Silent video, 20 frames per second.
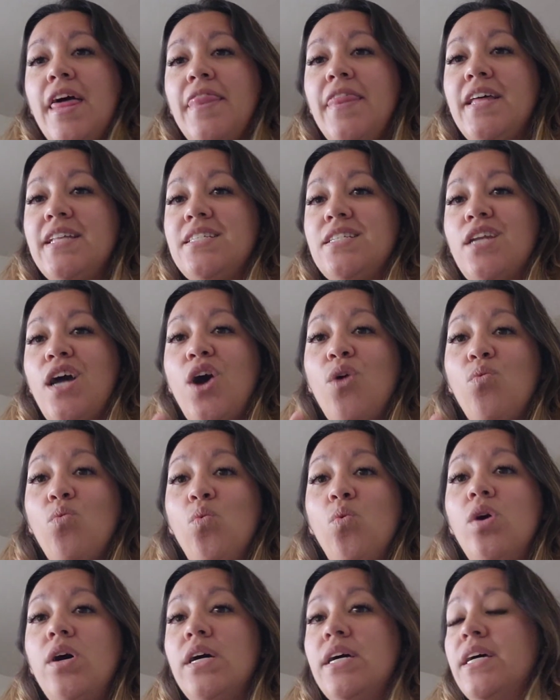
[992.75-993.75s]
that's not
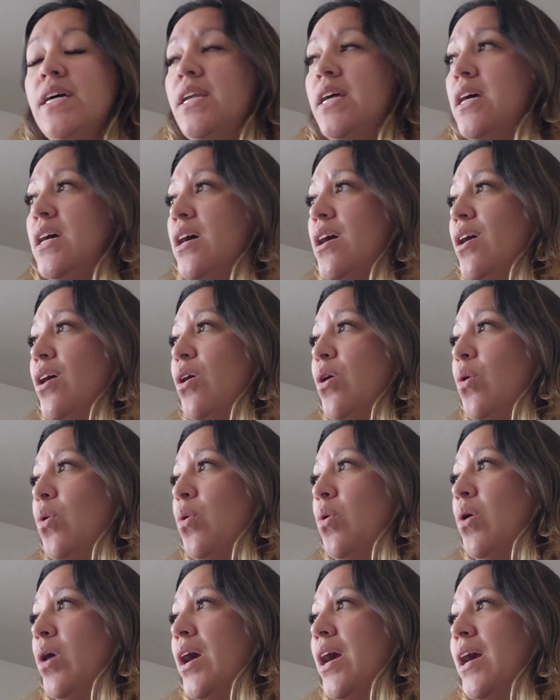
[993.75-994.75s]
wood
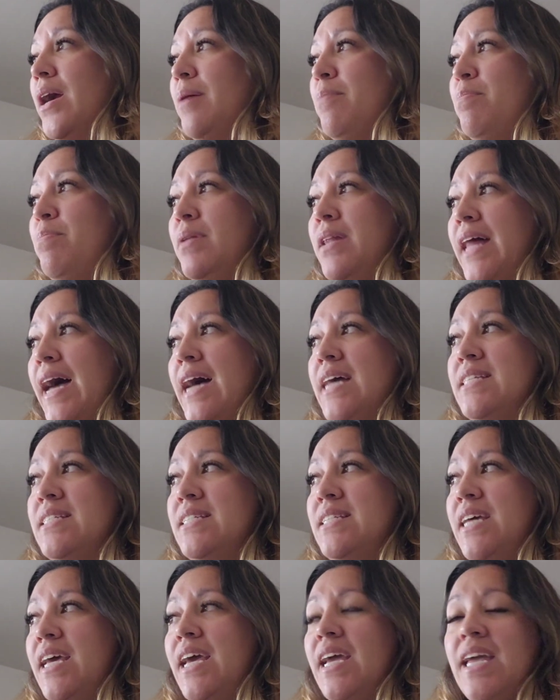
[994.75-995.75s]
or
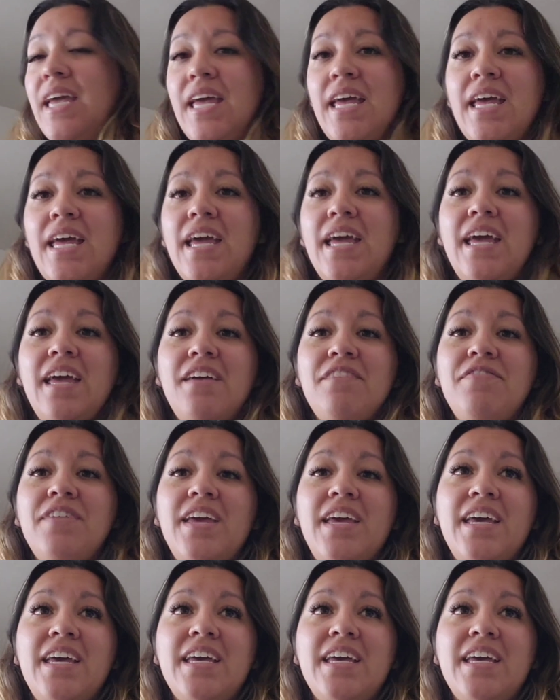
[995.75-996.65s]
plastic. If